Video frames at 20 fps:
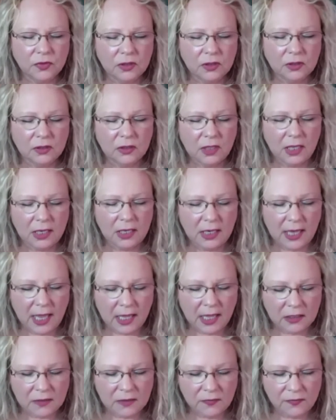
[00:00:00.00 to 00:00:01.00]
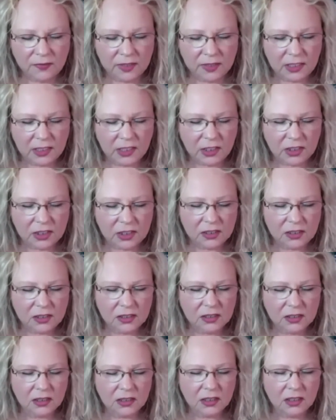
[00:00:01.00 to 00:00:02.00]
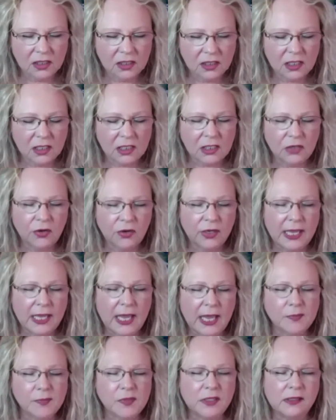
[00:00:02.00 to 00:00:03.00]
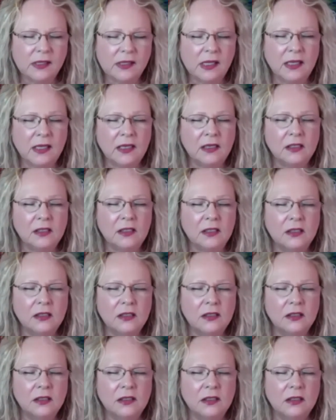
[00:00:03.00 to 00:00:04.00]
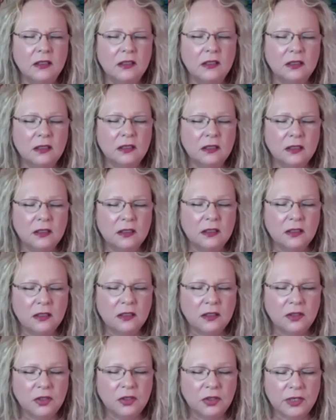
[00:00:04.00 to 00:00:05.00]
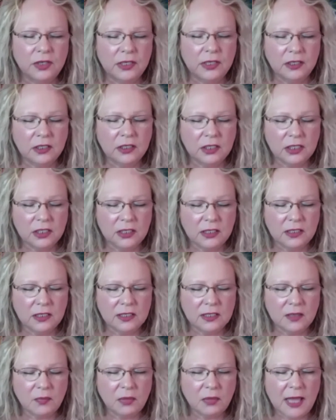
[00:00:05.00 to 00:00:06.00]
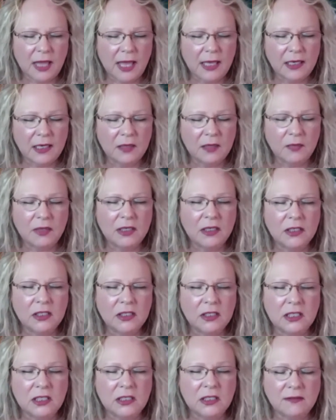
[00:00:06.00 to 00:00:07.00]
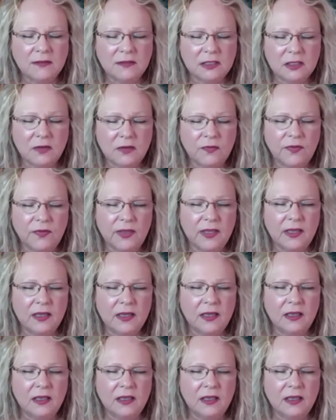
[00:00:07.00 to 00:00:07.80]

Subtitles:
And now to finish and to encapsulate your energies, the platinum energies of Sophia,